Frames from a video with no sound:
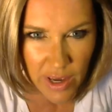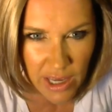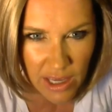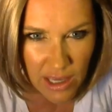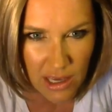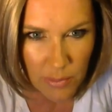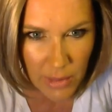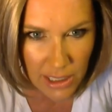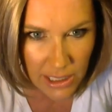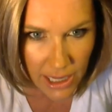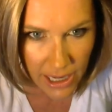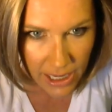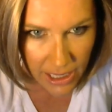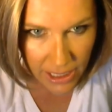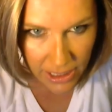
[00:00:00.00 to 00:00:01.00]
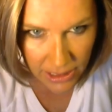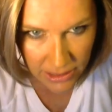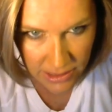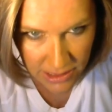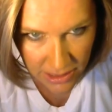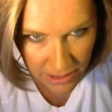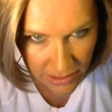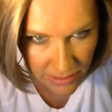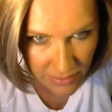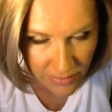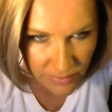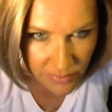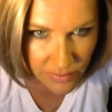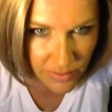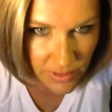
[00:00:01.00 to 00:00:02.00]
I can get my light,
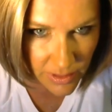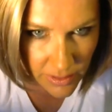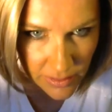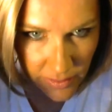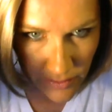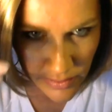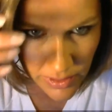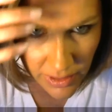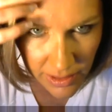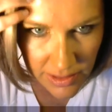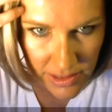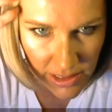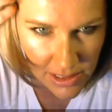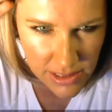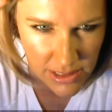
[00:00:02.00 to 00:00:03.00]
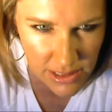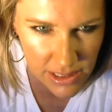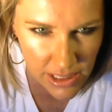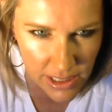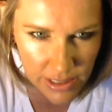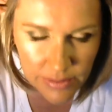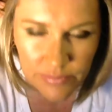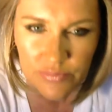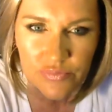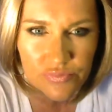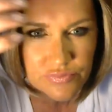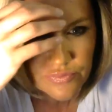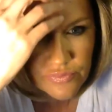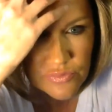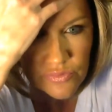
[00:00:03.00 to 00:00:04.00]
you guys can see.
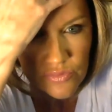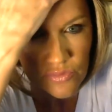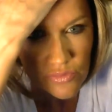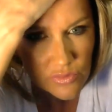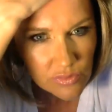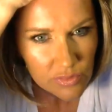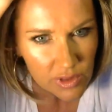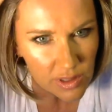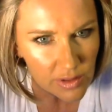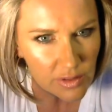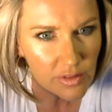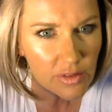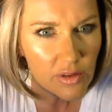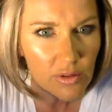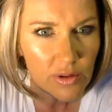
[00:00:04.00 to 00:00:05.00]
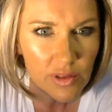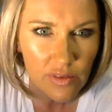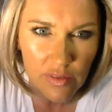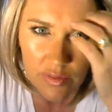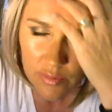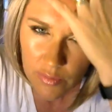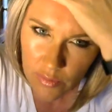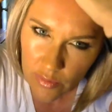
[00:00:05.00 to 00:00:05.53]
So it's